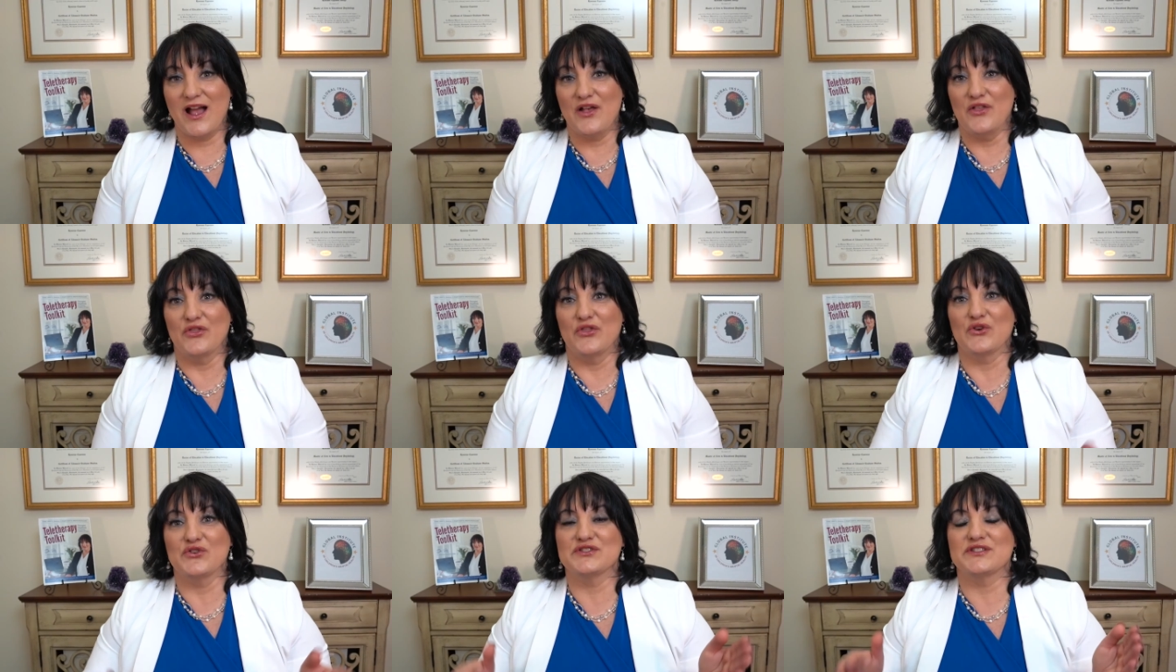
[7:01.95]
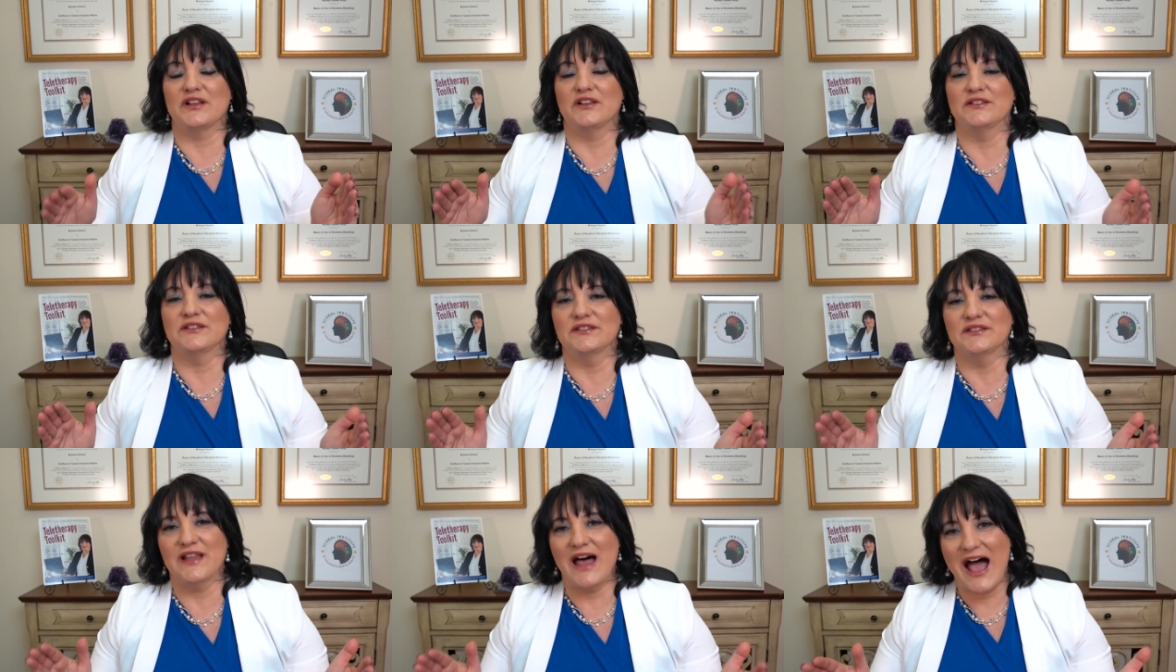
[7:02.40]
There's a
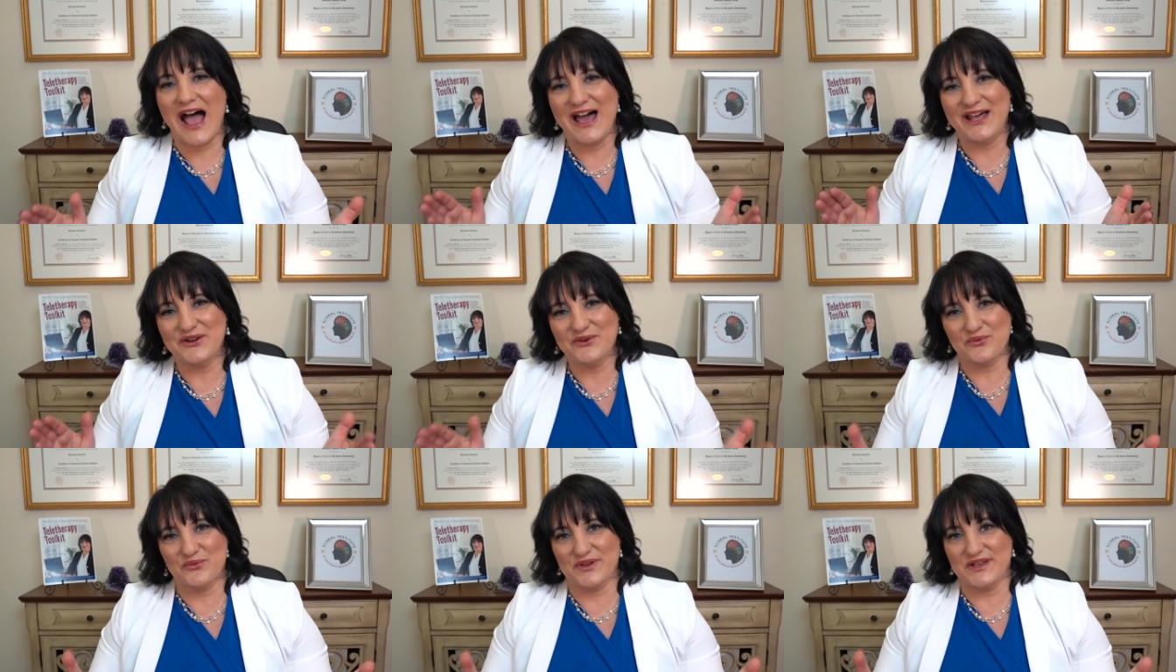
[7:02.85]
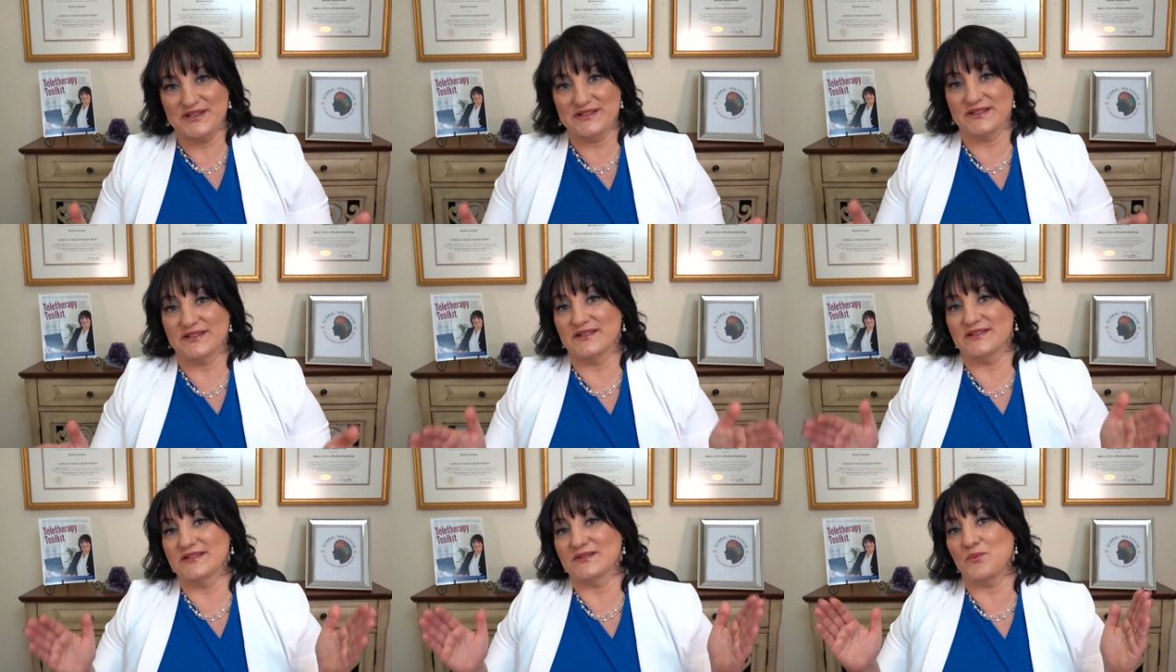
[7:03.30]
lot of
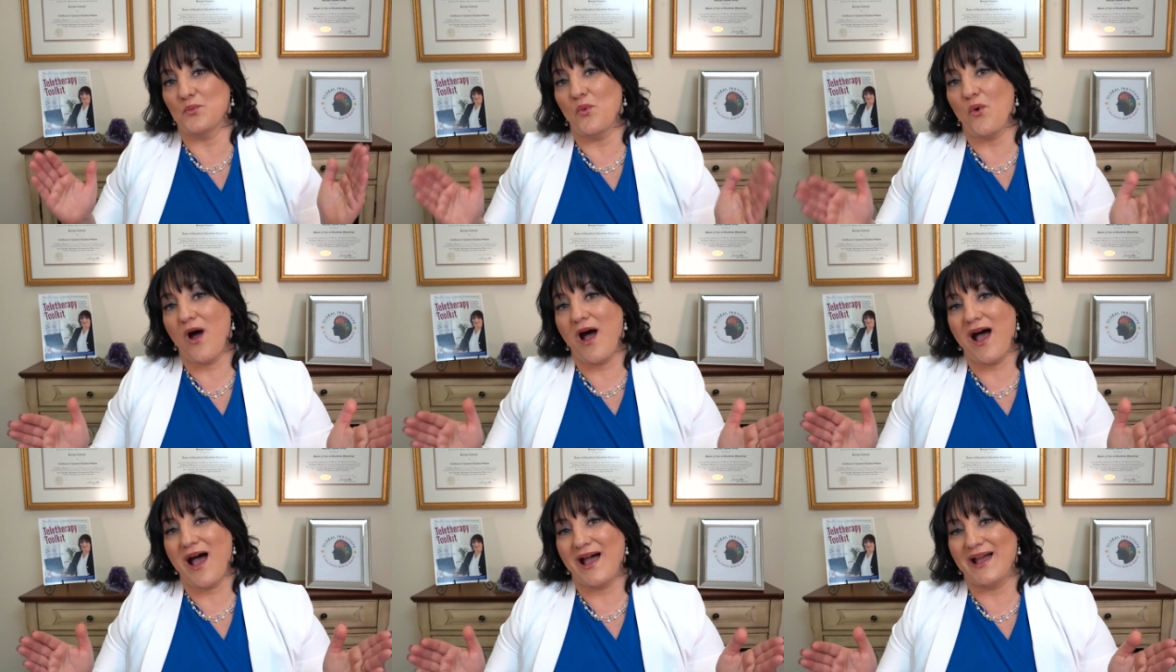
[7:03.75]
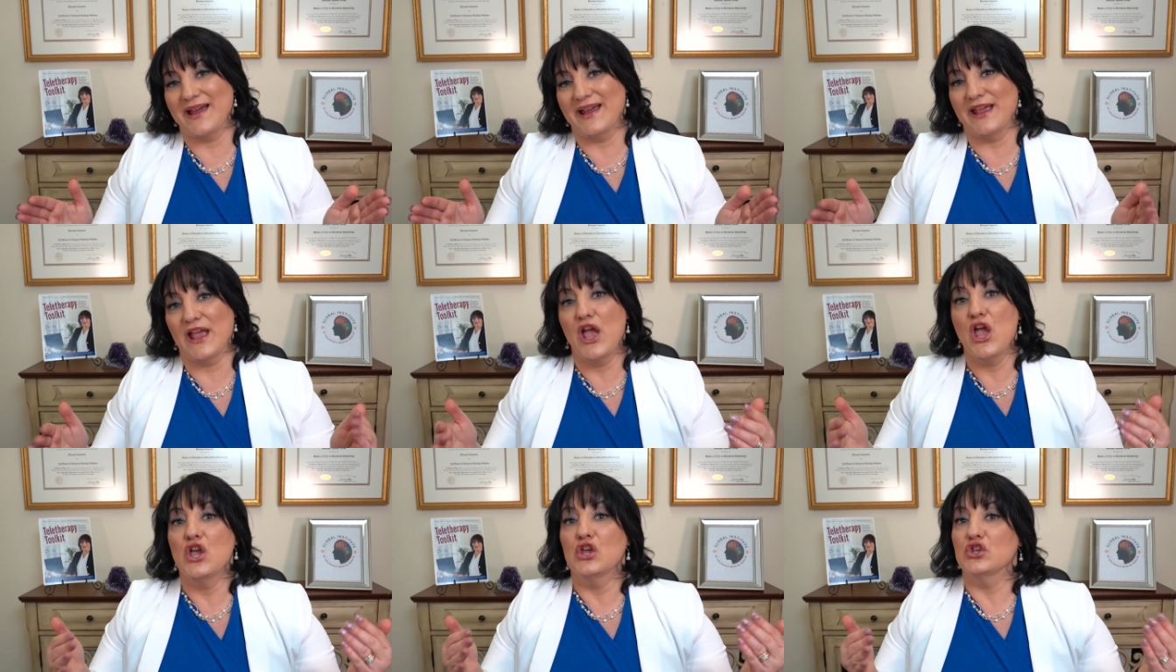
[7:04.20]
reasons
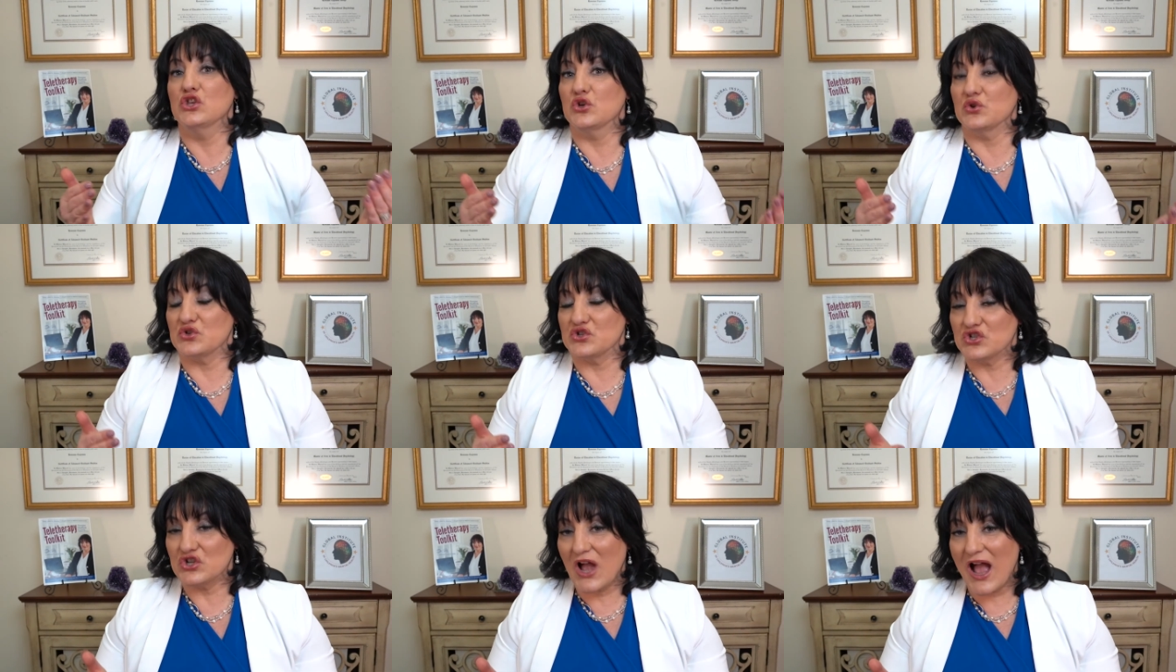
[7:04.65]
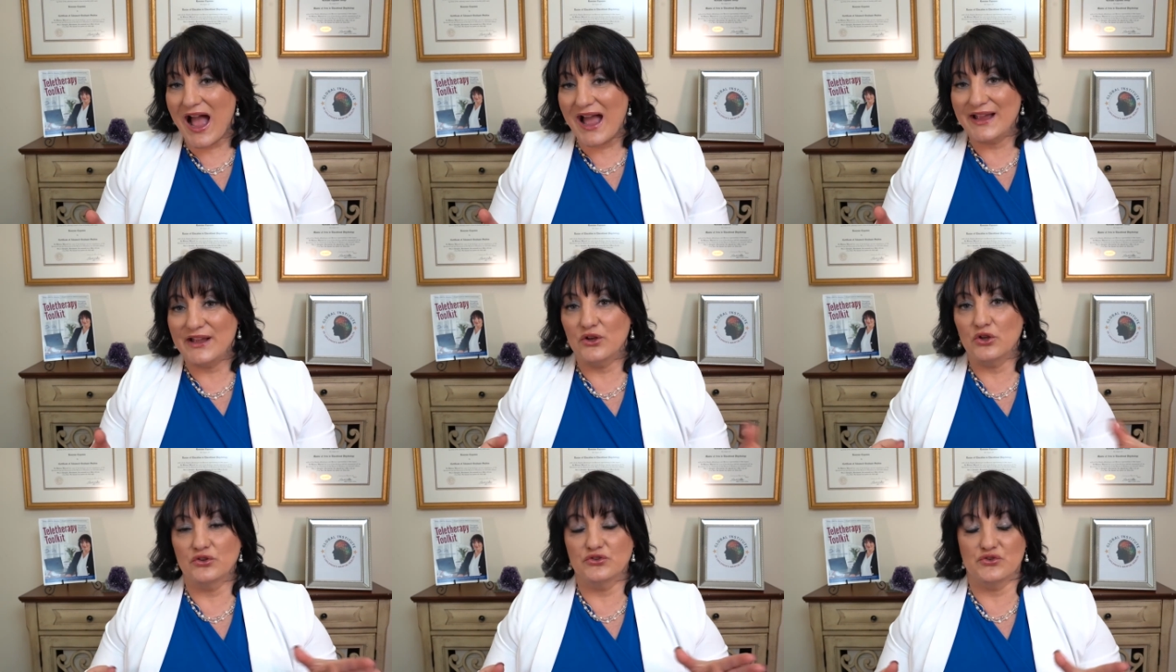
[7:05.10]
why your
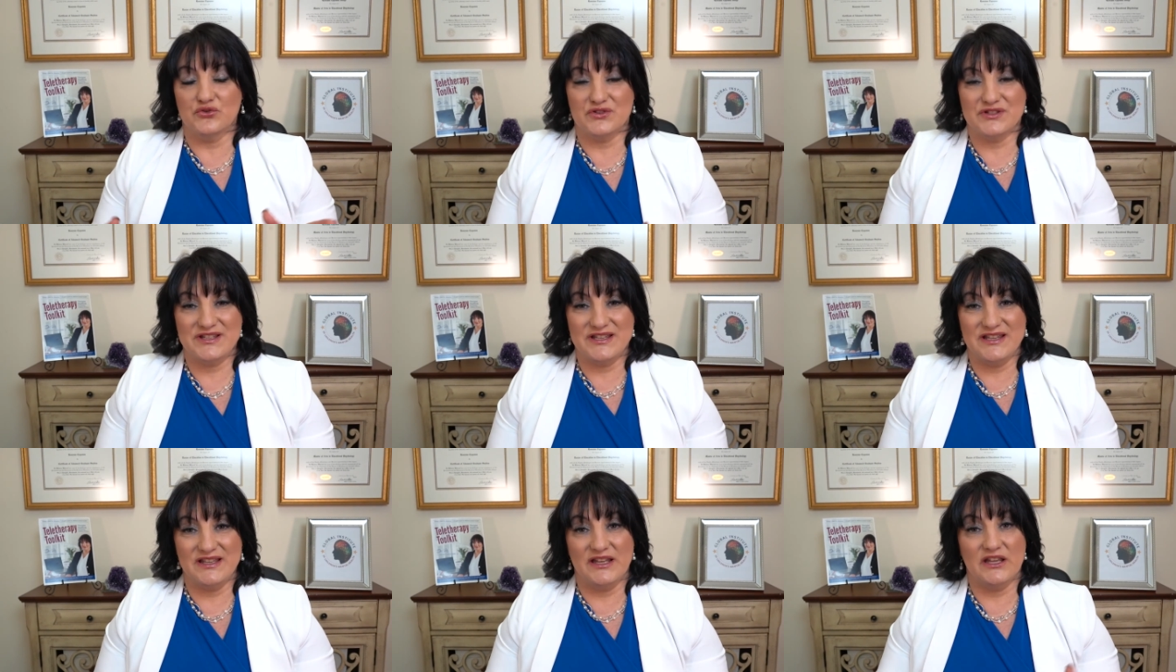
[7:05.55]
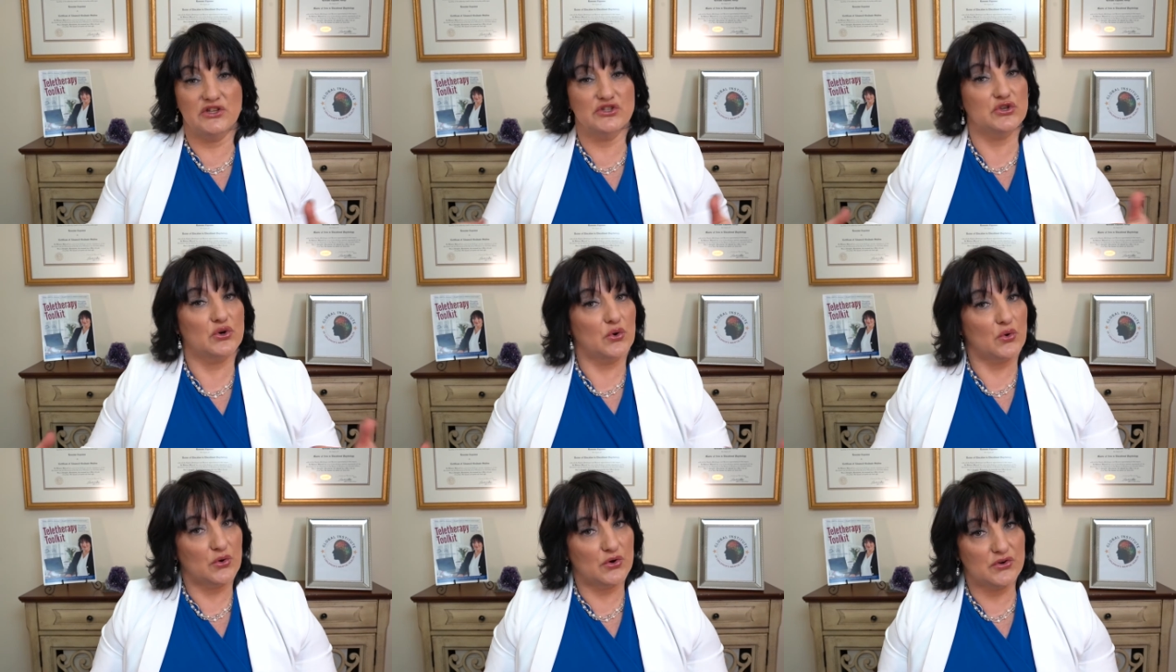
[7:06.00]
child, your
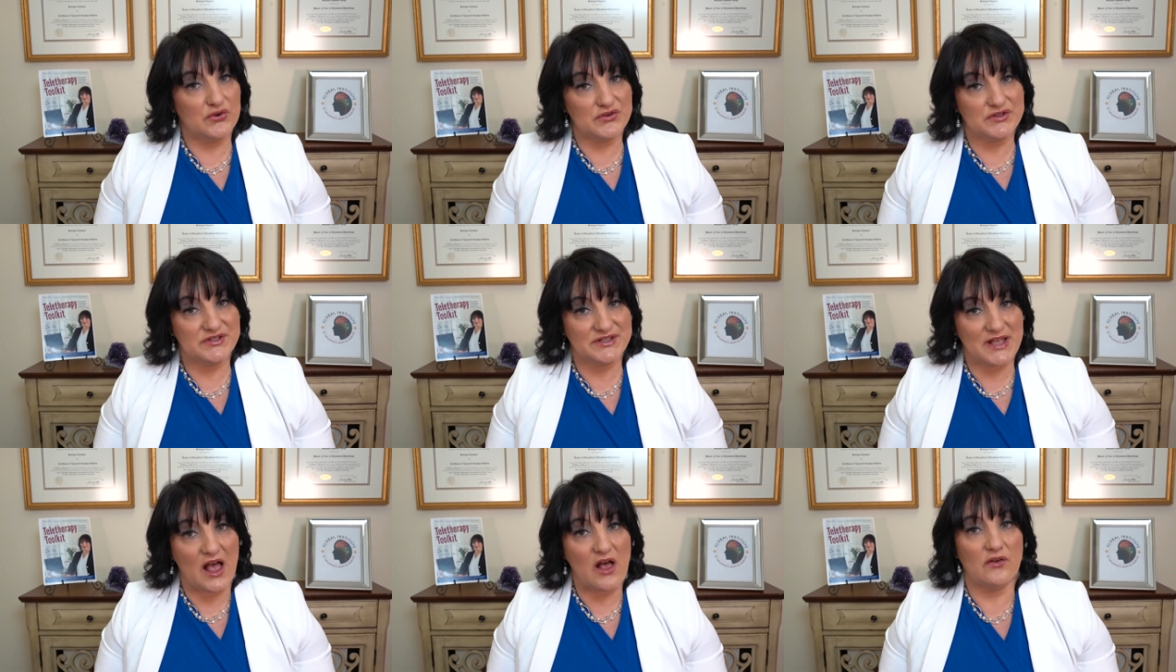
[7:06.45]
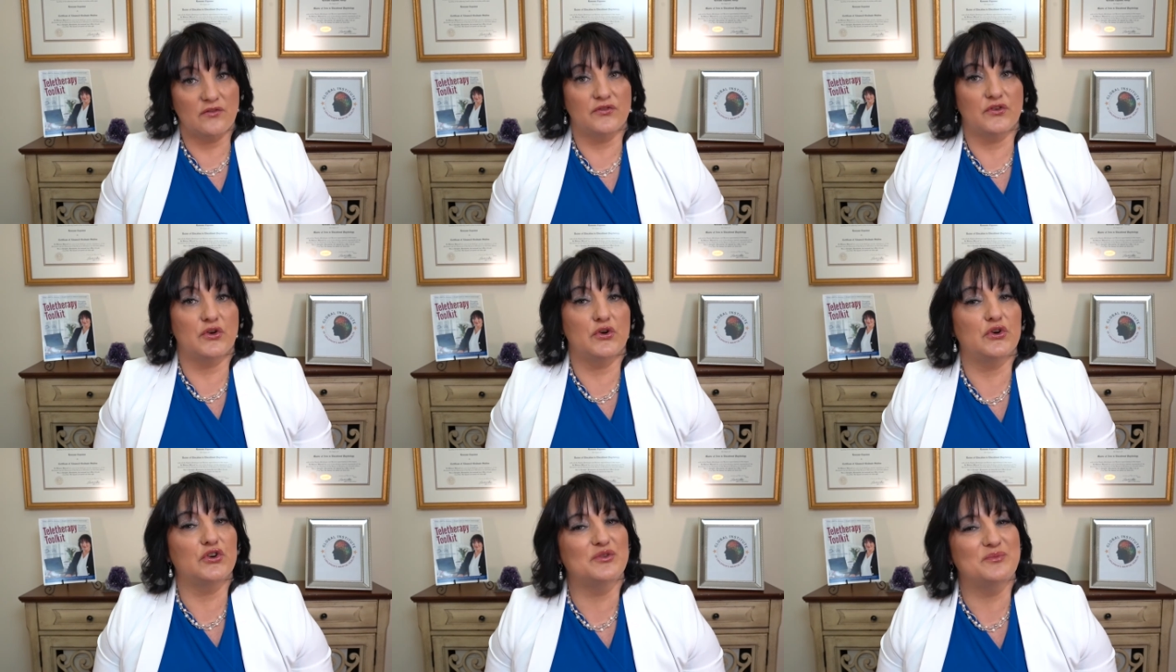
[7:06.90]
teenager, or yourself
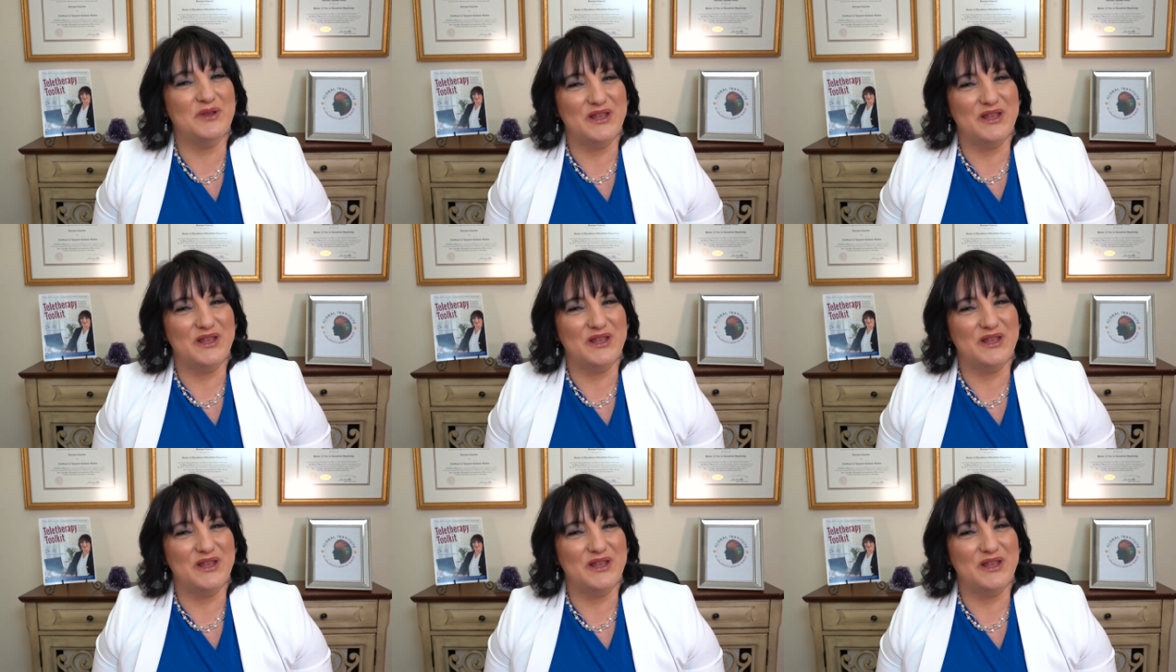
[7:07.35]
could be